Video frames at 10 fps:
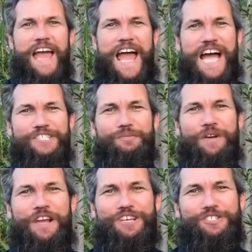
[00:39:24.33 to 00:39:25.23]
As we
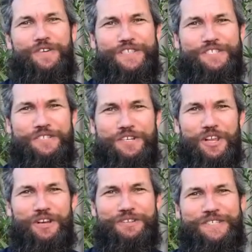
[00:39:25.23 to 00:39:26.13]
bring our service to a
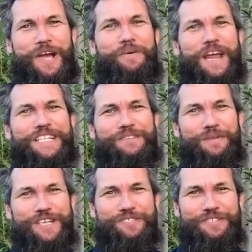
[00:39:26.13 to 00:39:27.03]
close, I would like to
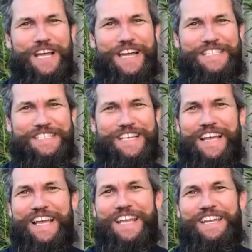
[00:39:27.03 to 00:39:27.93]
bless you guys.
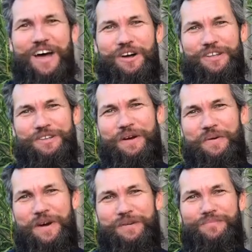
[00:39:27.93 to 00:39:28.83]
Not only do I
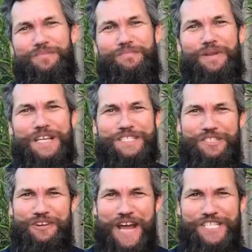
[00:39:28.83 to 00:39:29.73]
want to bless the
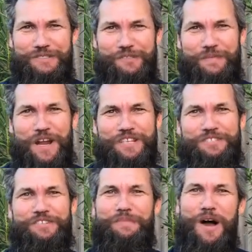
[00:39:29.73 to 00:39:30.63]
graduates, but
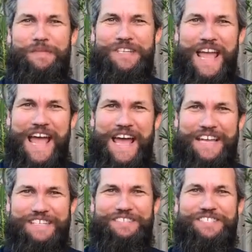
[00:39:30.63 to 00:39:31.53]
also your mom and
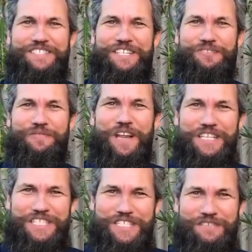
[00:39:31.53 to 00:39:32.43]
dad, your extended
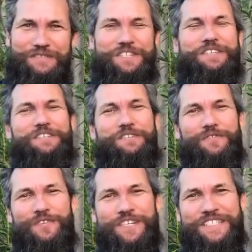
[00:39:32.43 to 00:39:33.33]
relatives, your
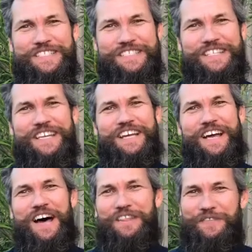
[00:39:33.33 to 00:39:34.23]
friends,
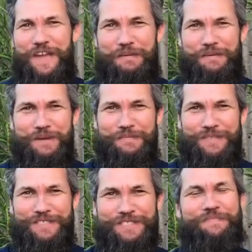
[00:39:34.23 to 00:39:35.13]
other family
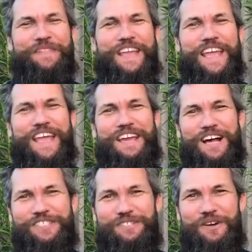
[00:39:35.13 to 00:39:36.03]
members, and
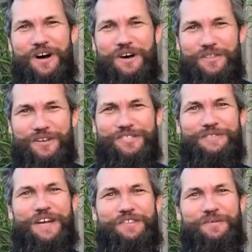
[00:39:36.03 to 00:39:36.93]
also all those
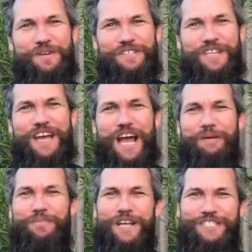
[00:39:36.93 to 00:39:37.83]
around the world. I
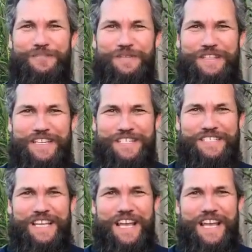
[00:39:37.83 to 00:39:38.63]
bless you with this.